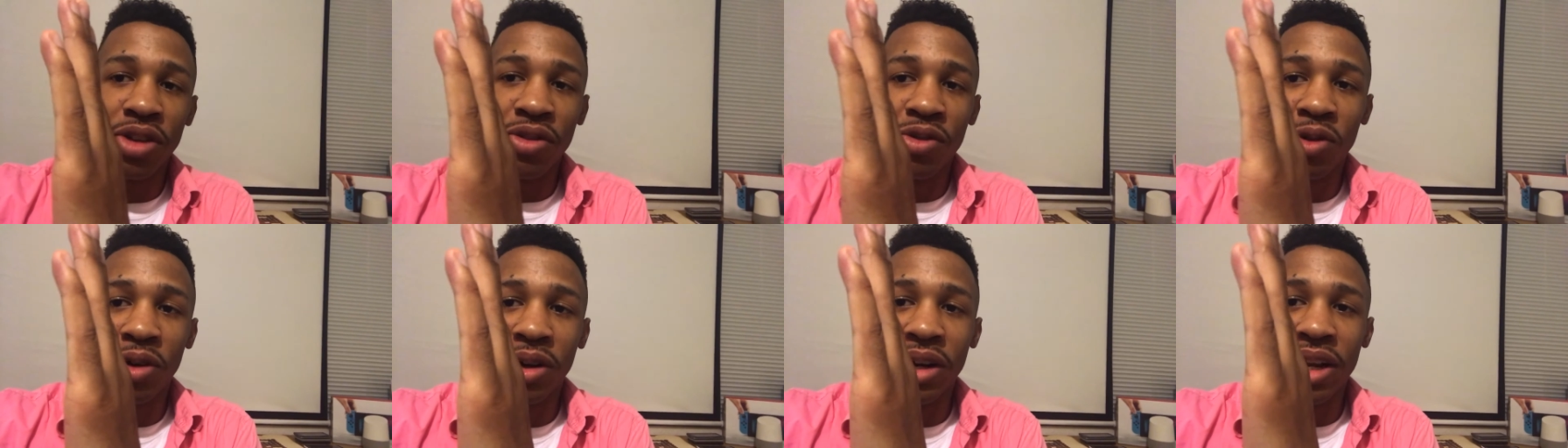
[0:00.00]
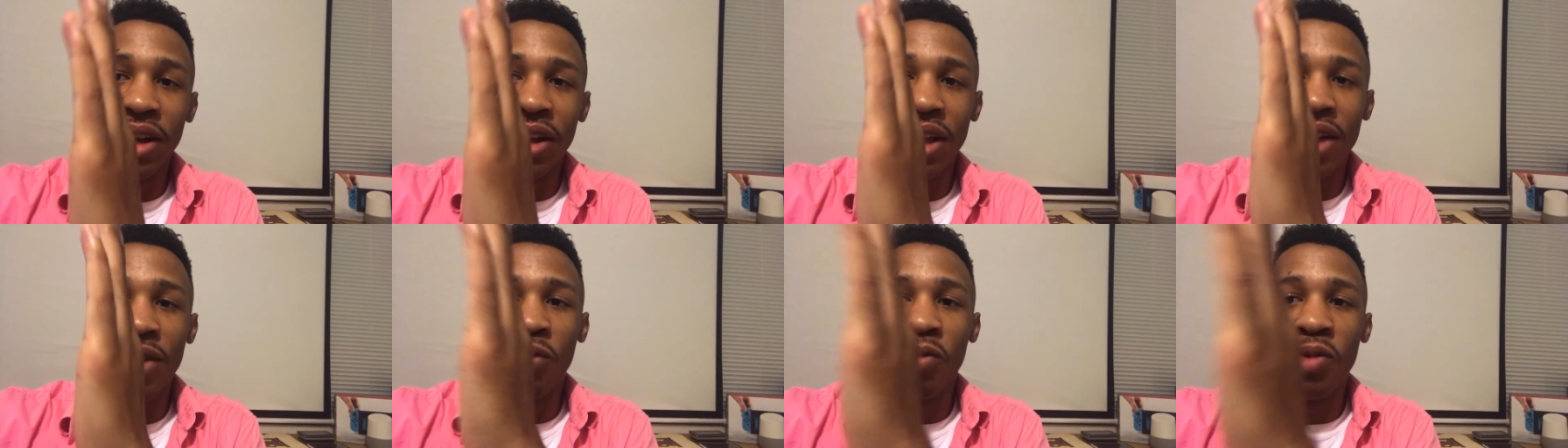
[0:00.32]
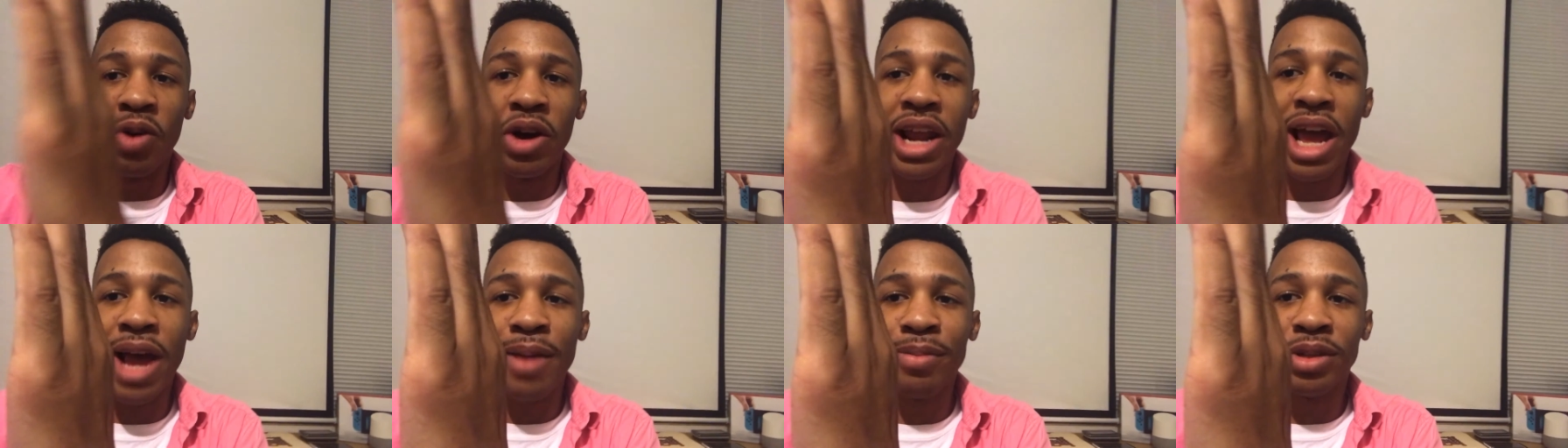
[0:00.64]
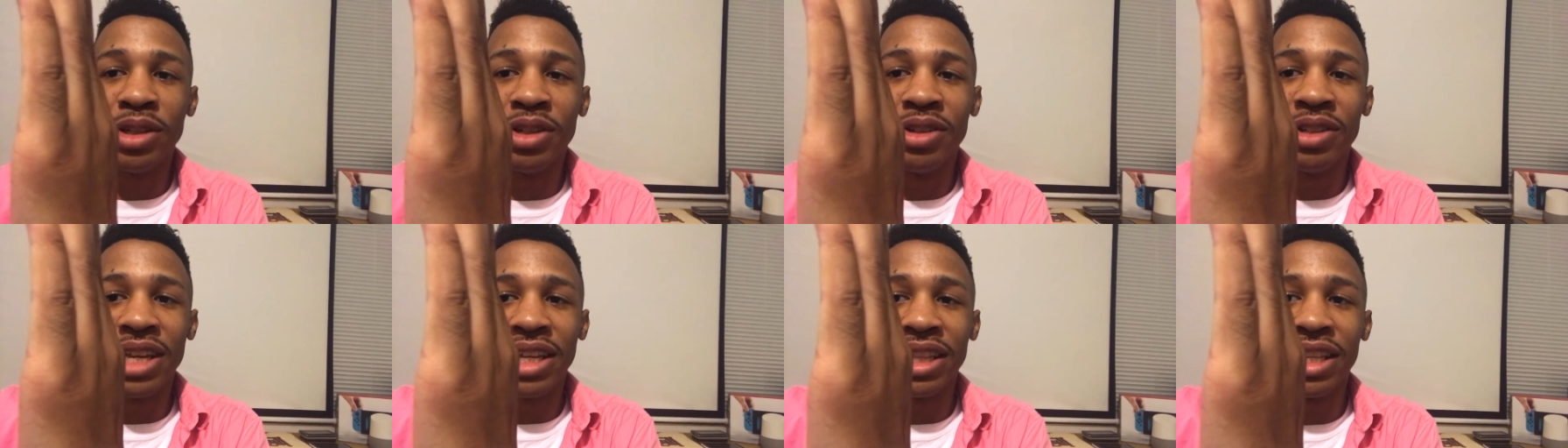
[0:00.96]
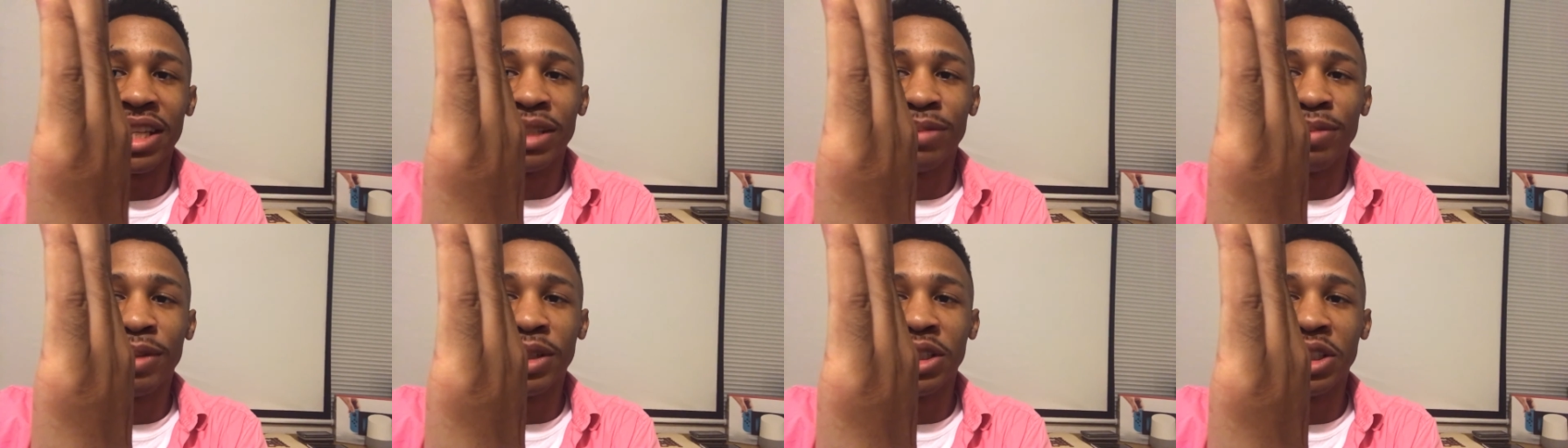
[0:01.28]
So if you want one app to use like
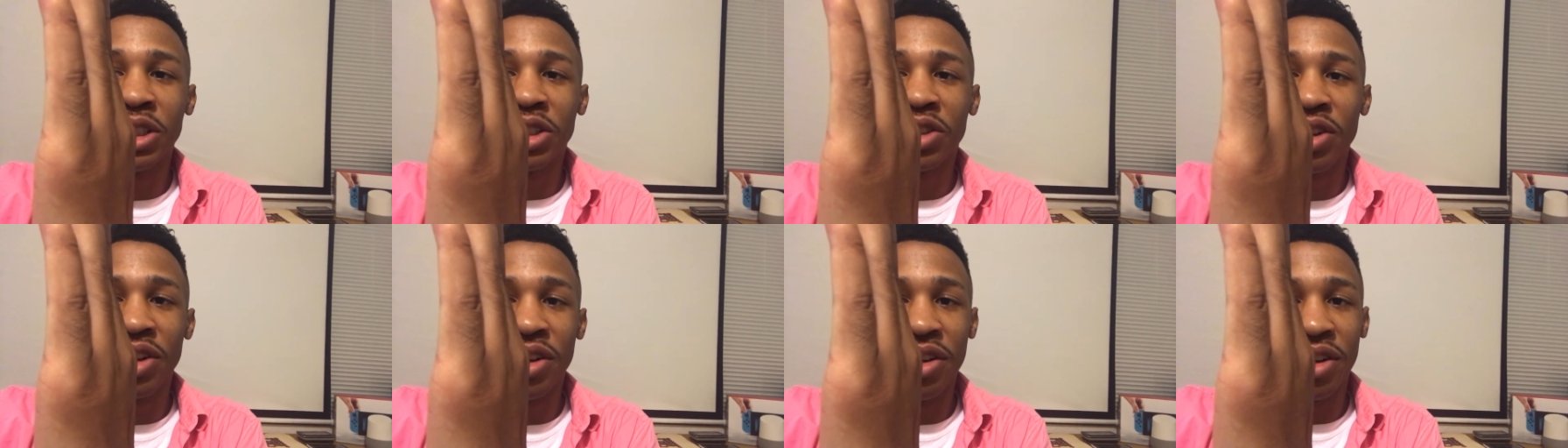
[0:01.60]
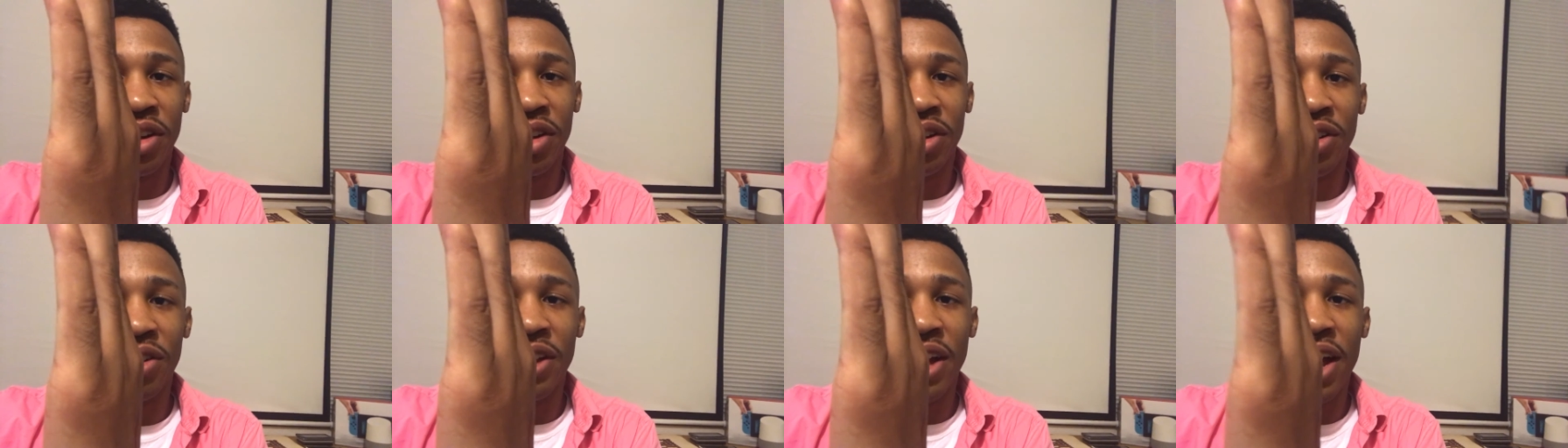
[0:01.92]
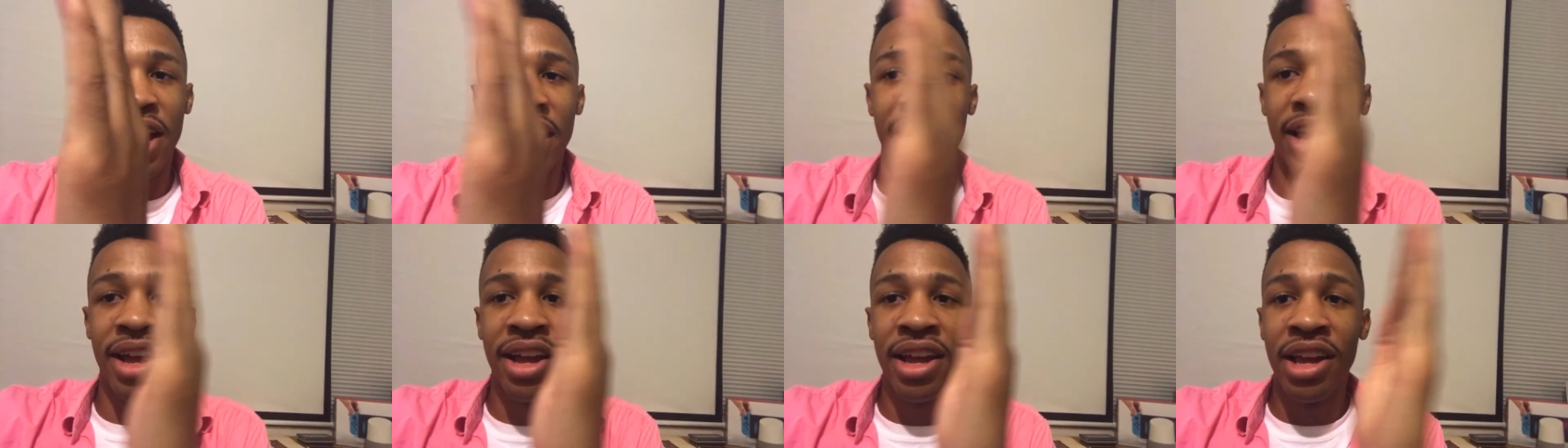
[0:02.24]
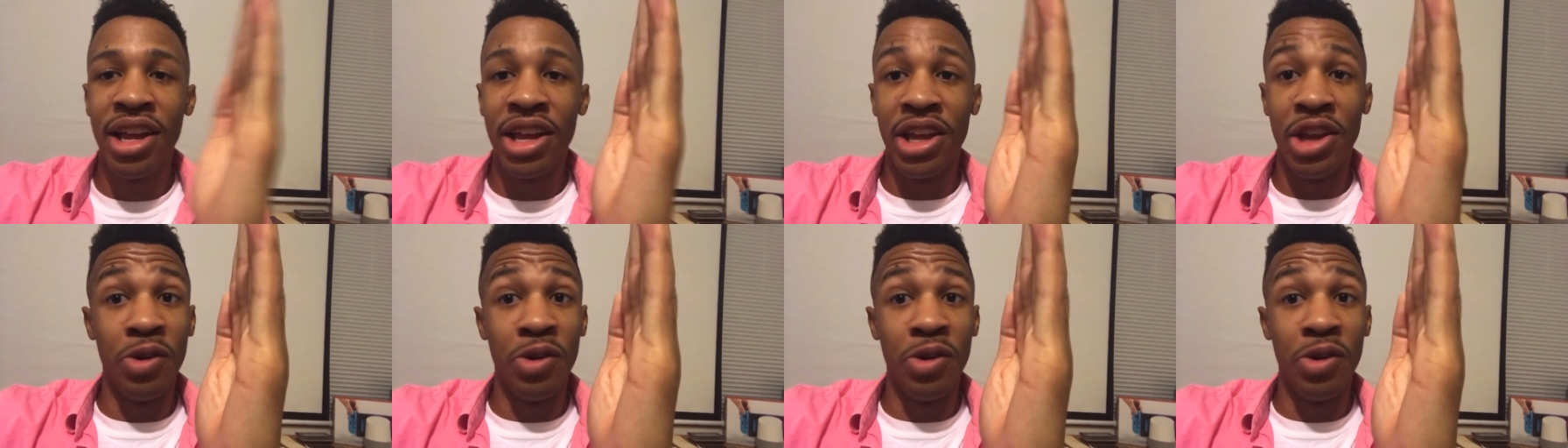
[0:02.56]
this much of the screen, you can do that.